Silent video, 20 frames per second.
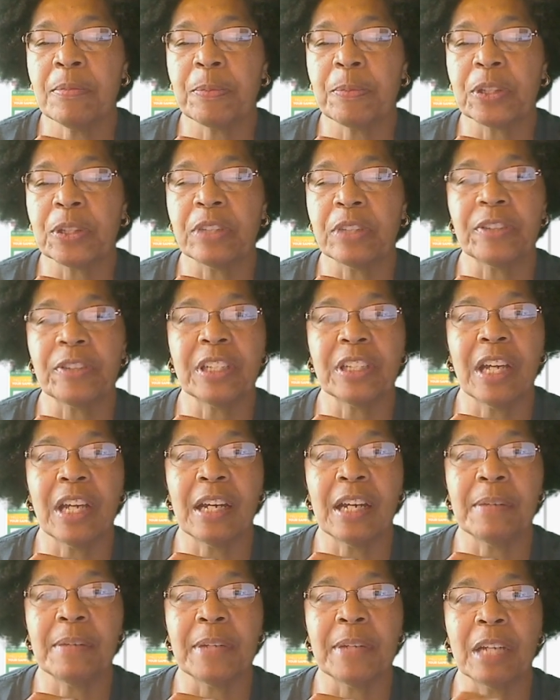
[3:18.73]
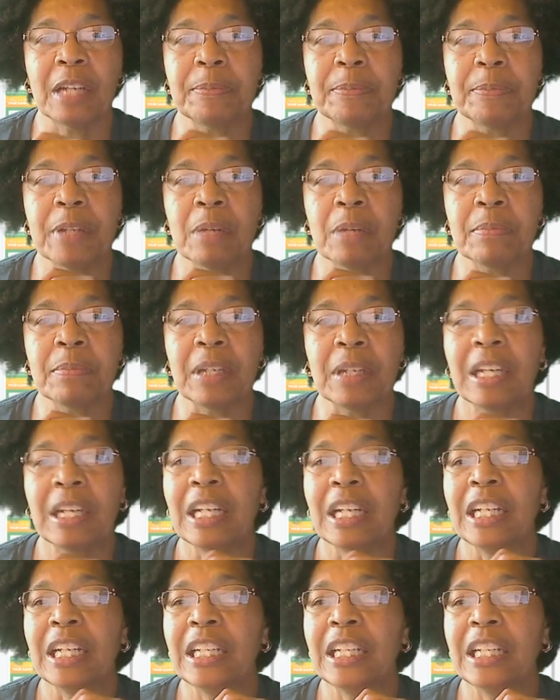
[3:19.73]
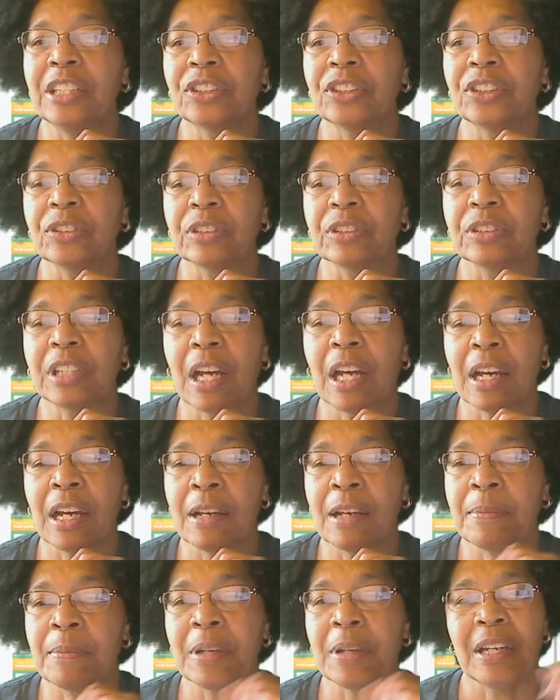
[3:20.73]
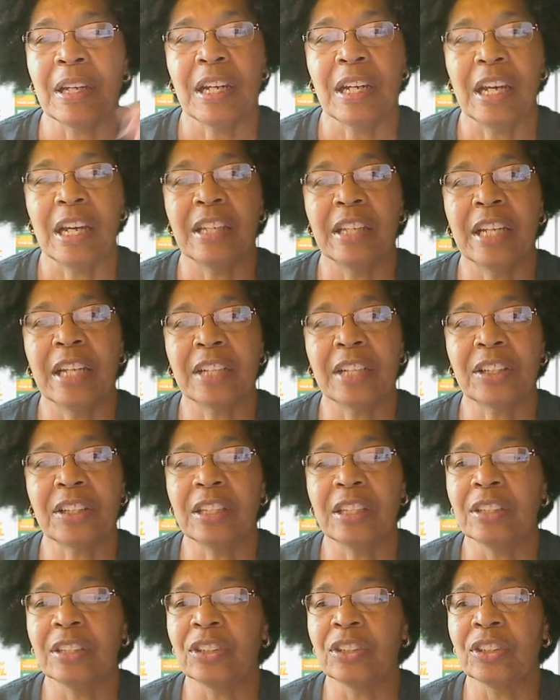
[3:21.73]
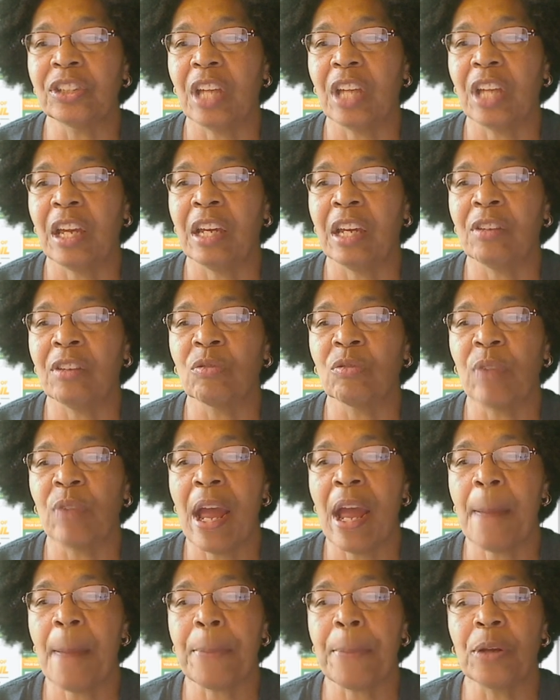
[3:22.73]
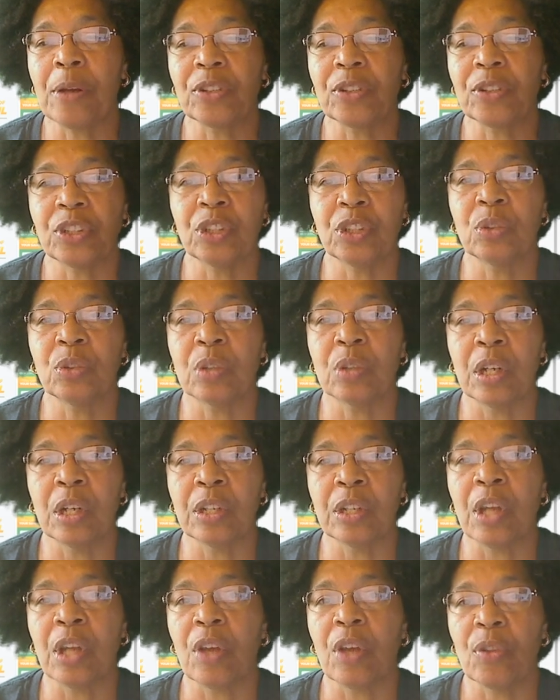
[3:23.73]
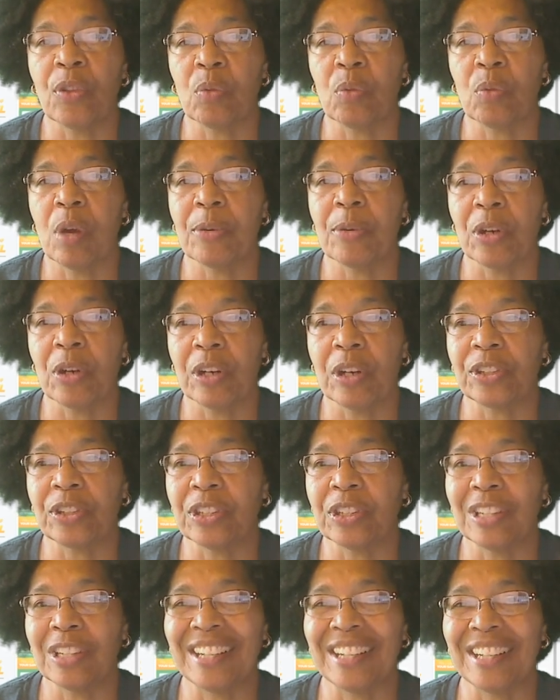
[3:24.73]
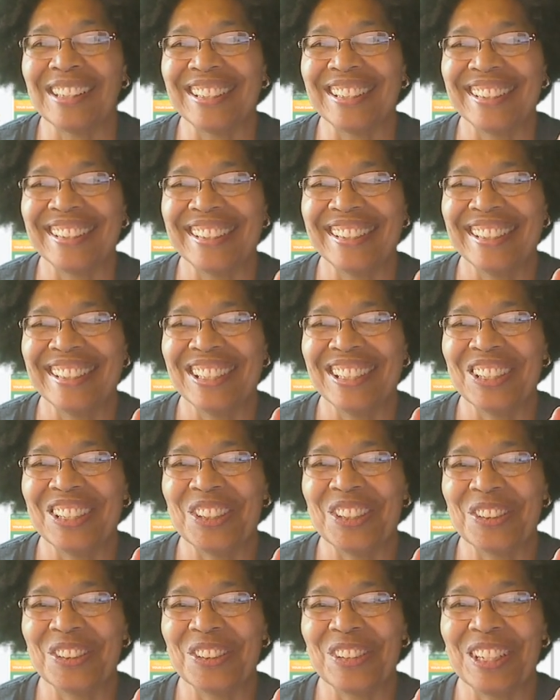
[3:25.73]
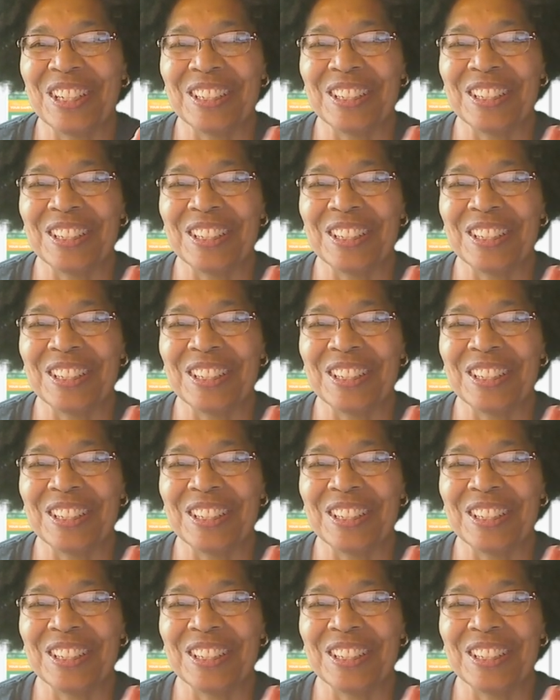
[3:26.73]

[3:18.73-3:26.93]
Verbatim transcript: Pacific Time, 9 p.m. Eastern Time. And that is a wrap. See you on the webinar tonight. All right.